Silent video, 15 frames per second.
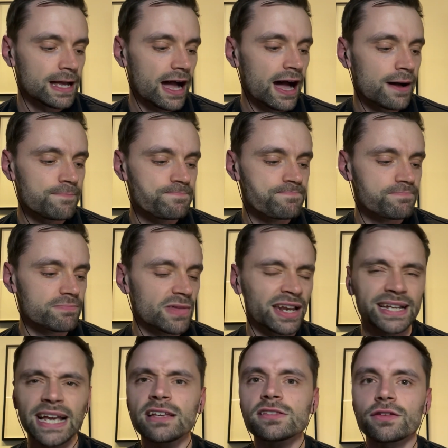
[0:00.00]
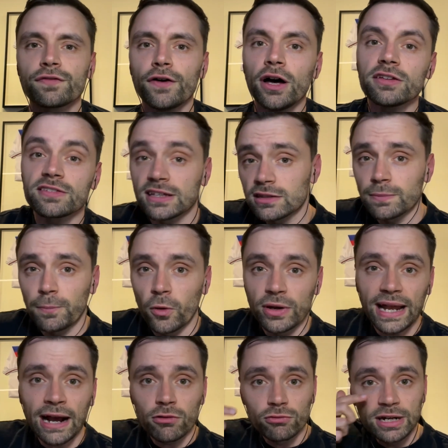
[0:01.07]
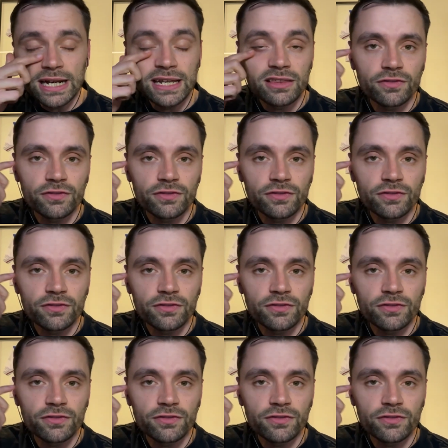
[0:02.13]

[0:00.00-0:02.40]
And I guess the first thing to point out, really,